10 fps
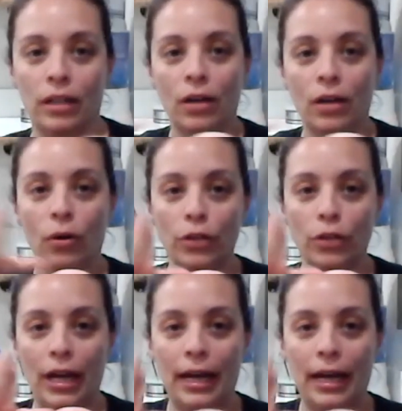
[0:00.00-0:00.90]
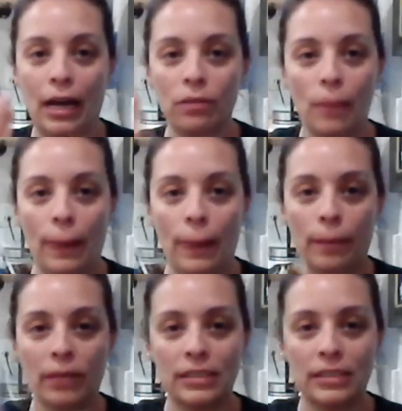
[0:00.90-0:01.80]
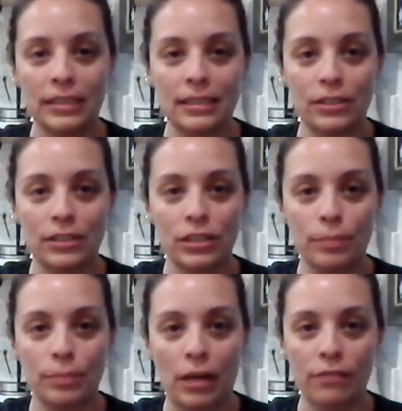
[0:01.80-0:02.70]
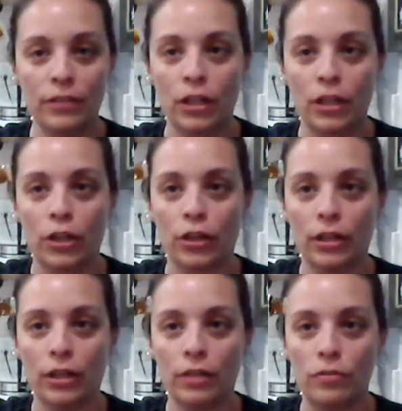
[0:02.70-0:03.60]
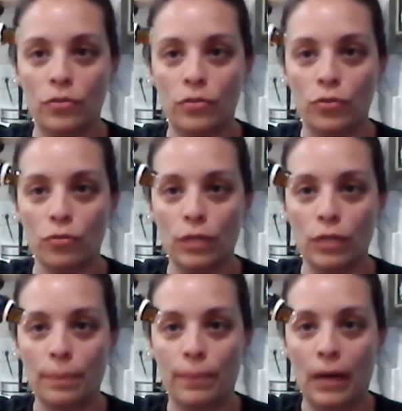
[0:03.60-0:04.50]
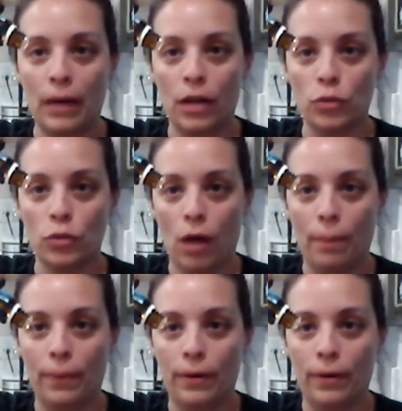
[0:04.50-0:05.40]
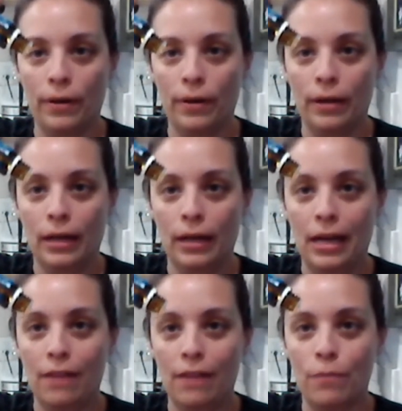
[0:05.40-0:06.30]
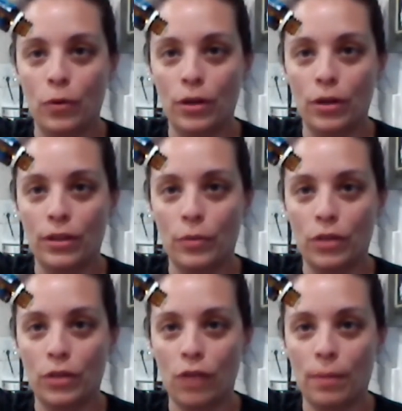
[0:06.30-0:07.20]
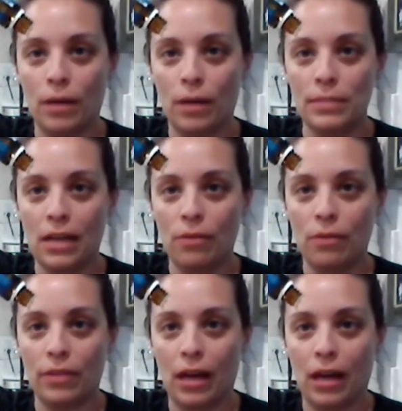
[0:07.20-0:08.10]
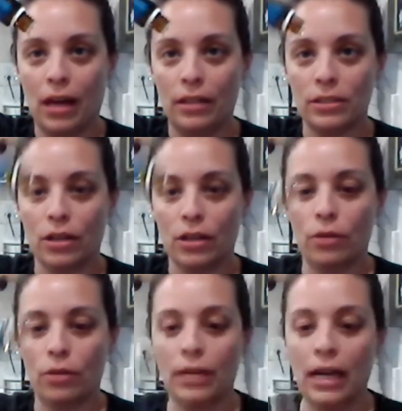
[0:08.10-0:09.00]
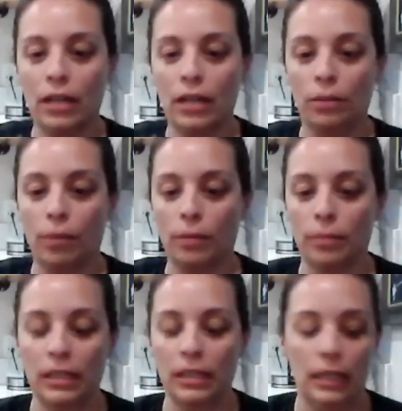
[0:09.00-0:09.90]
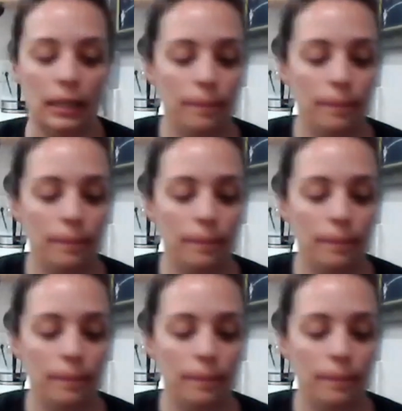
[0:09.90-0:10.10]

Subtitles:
Hold your hand out, about 6 inches above. You're going to drip a drop. And if more than one drop comes out, that is okay. You probably need it.